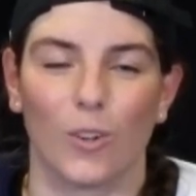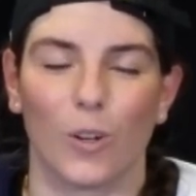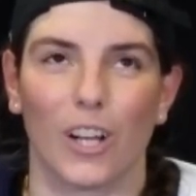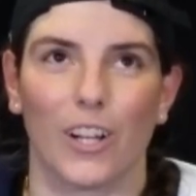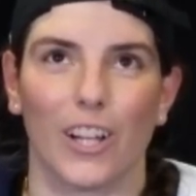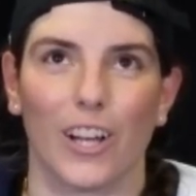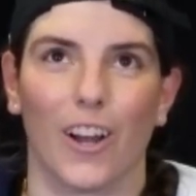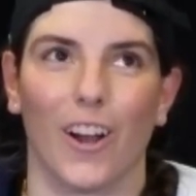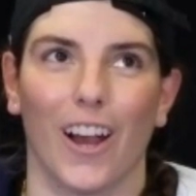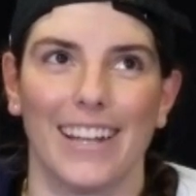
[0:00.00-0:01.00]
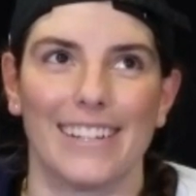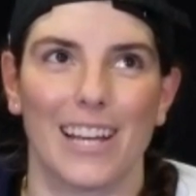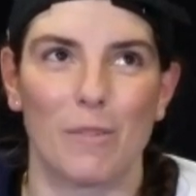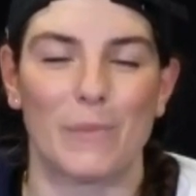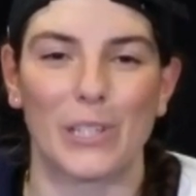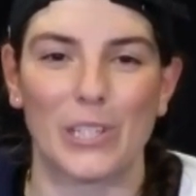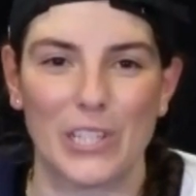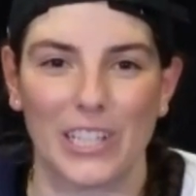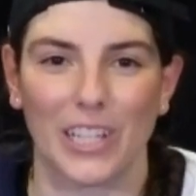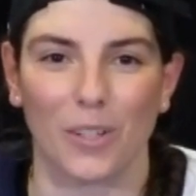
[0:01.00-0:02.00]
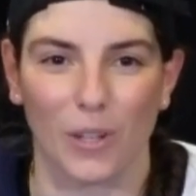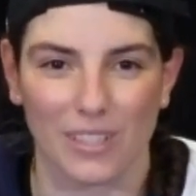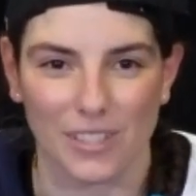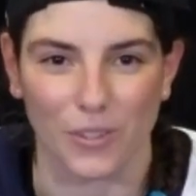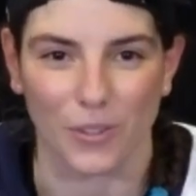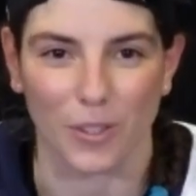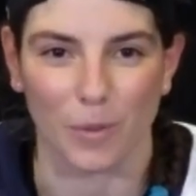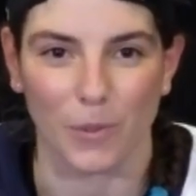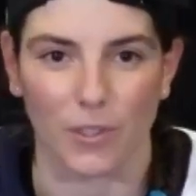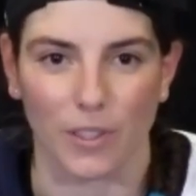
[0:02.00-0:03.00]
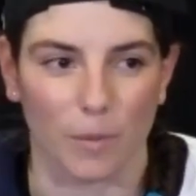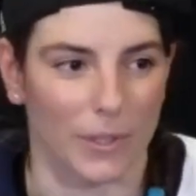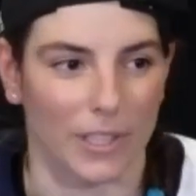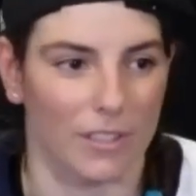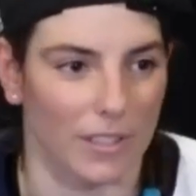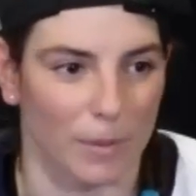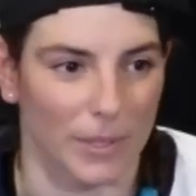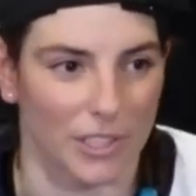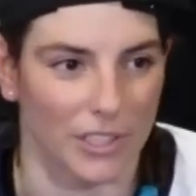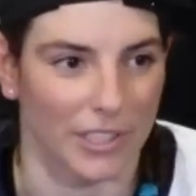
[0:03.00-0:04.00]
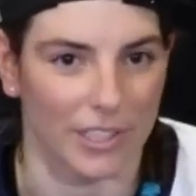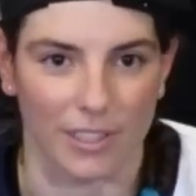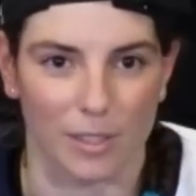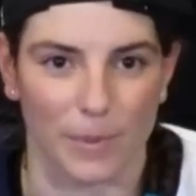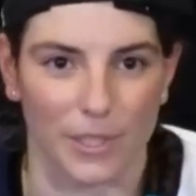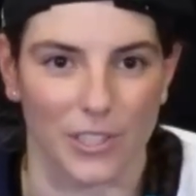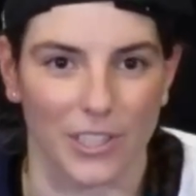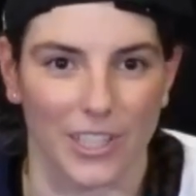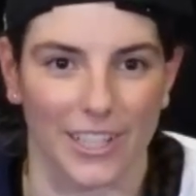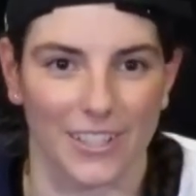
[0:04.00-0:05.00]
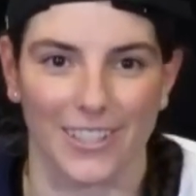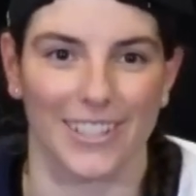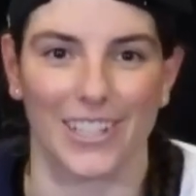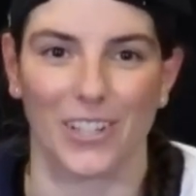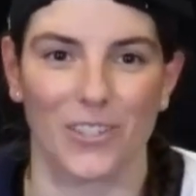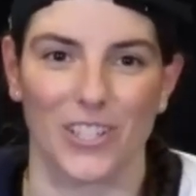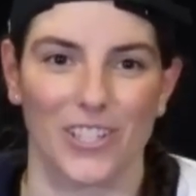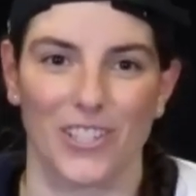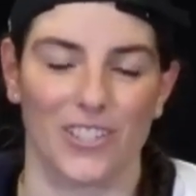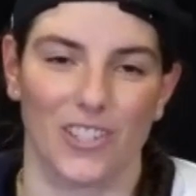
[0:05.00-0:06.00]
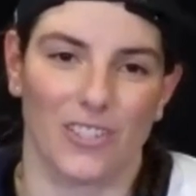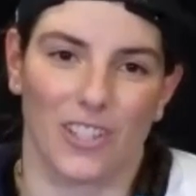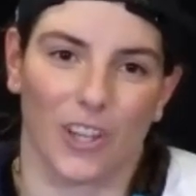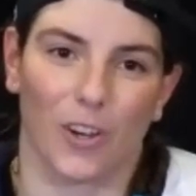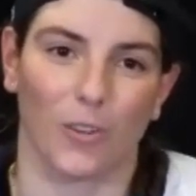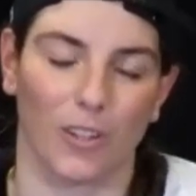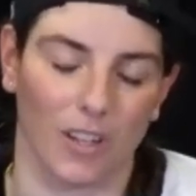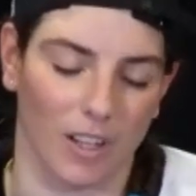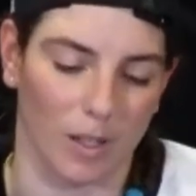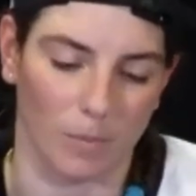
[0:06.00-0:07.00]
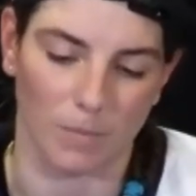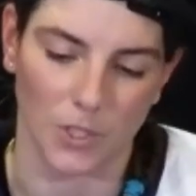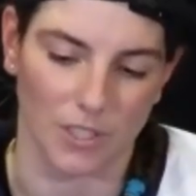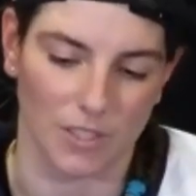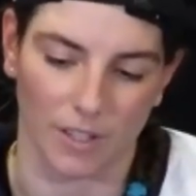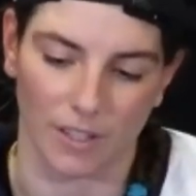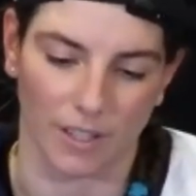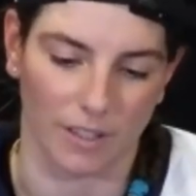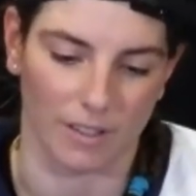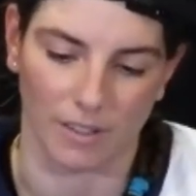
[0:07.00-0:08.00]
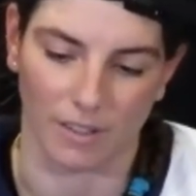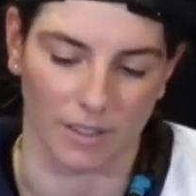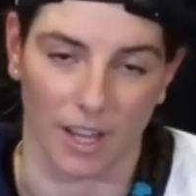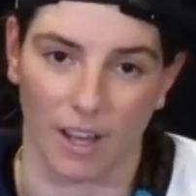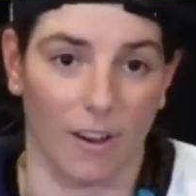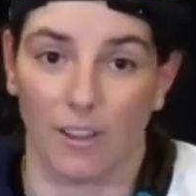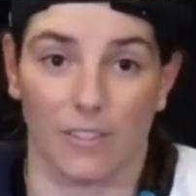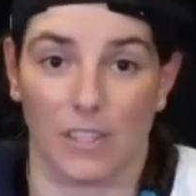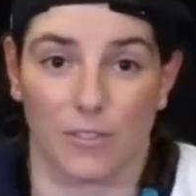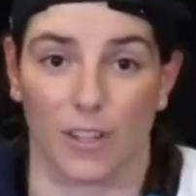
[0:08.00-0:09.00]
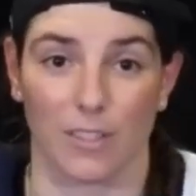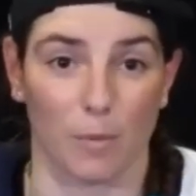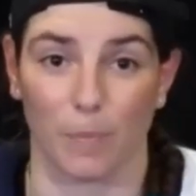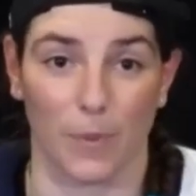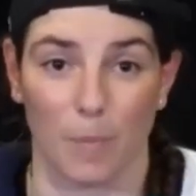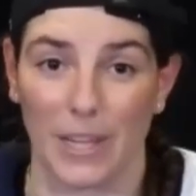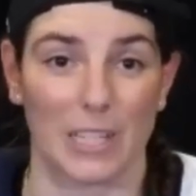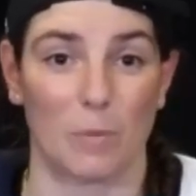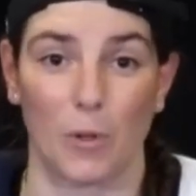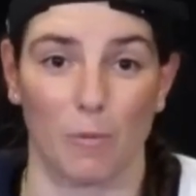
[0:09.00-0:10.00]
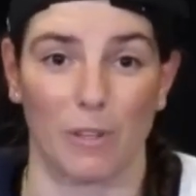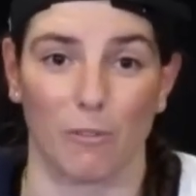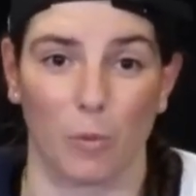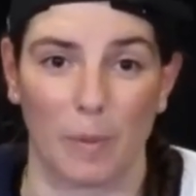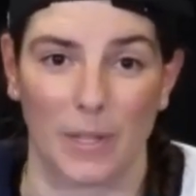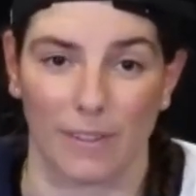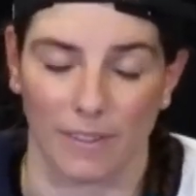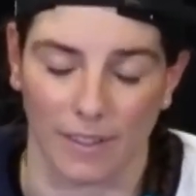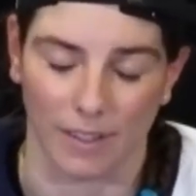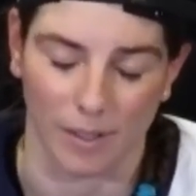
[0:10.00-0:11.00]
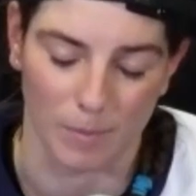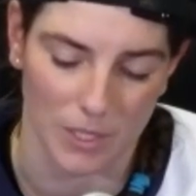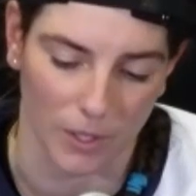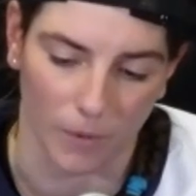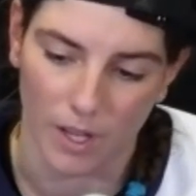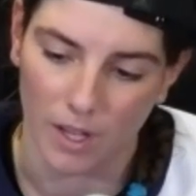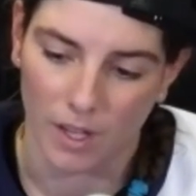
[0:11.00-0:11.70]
Well, anytime Billie Jean King walks into a room, you're like, oh my gosh, that's Billie Jean King. She's the GOAT. She started all of this for us, the biggest movement for women. So